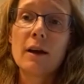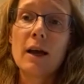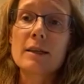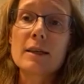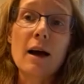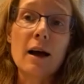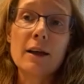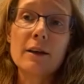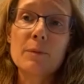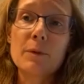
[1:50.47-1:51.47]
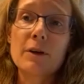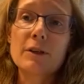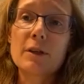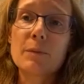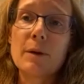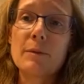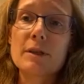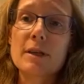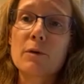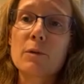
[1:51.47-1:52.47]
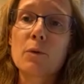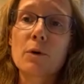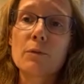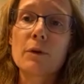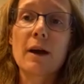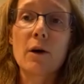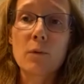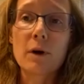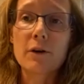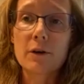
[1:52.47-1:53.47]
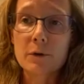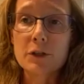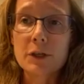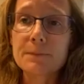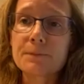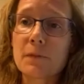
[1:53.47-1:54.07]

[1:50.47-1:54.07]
as high compared to the babies that were born without water immersion.